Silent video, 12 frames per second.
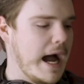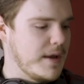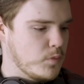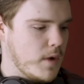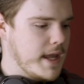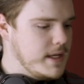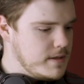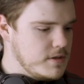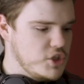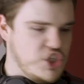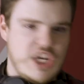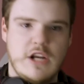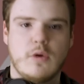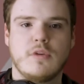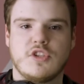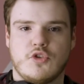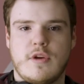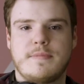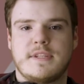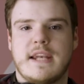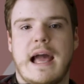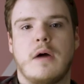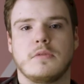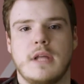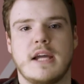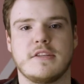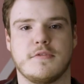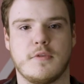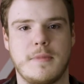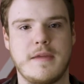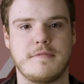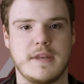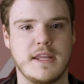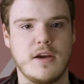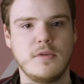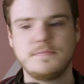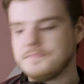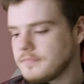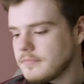I write general scripts and outlines for my video,